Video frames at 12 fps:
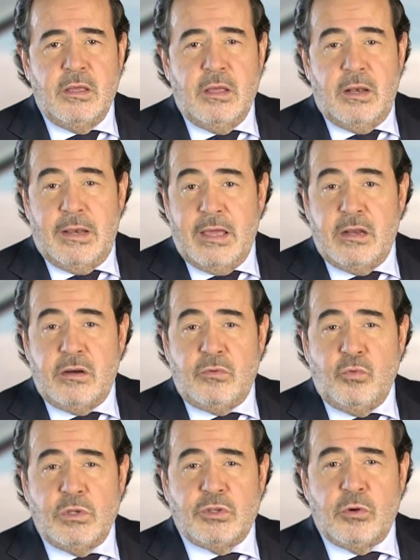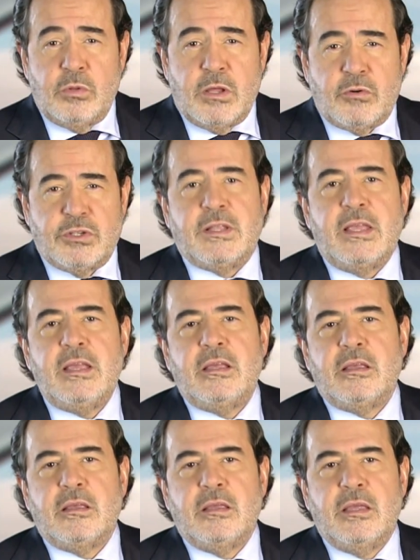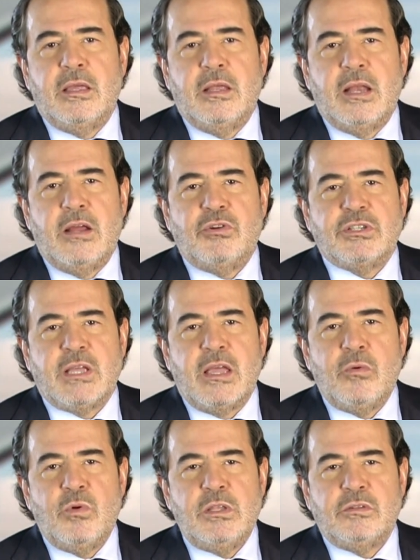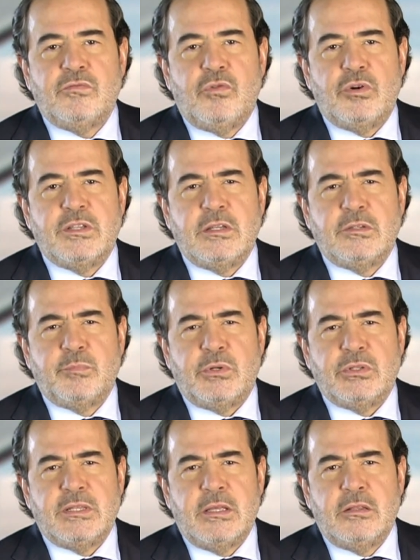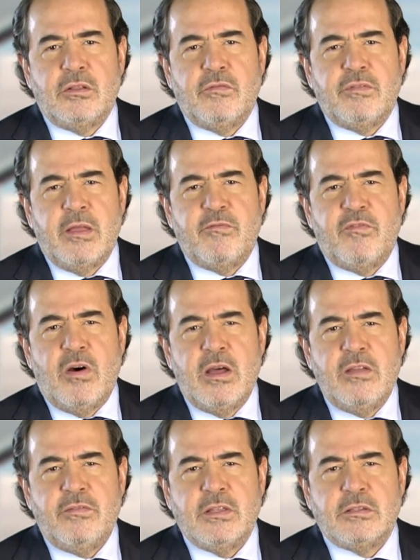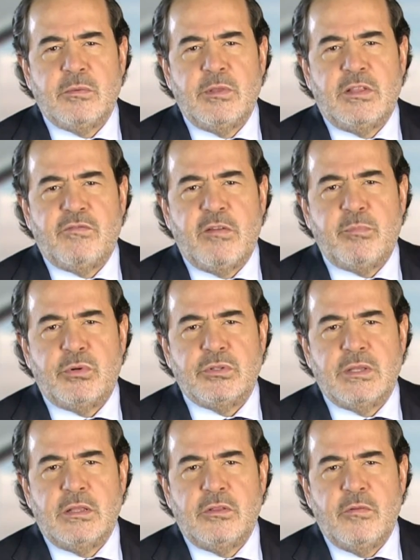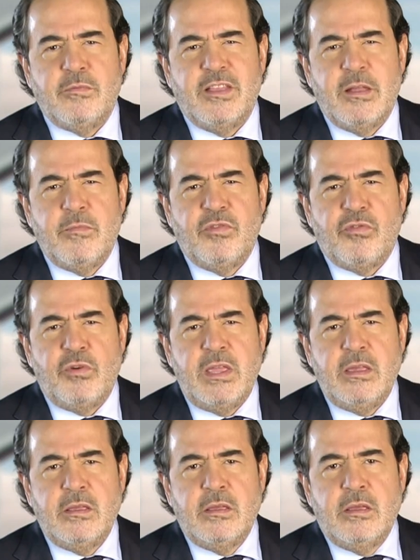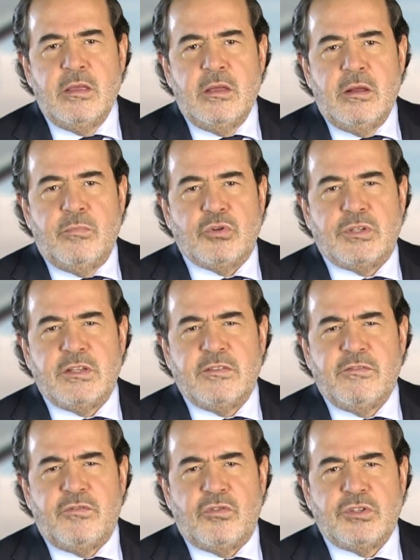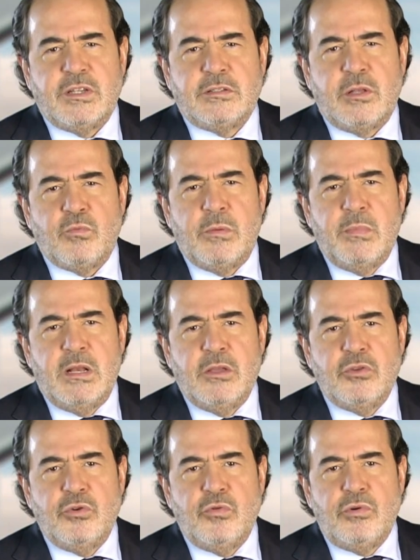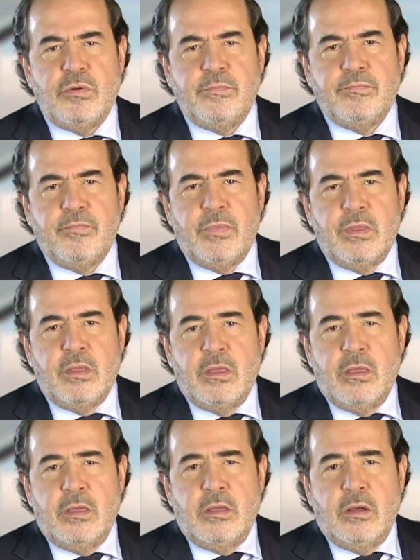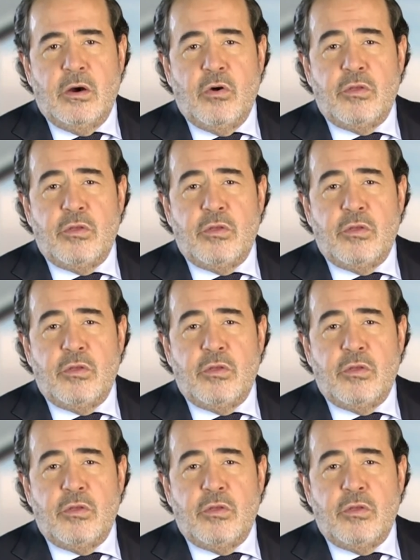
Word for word: Later, we sold our stake in Irish Highways, 46% of M5 and 75% of the M3 for 61 million euro. Other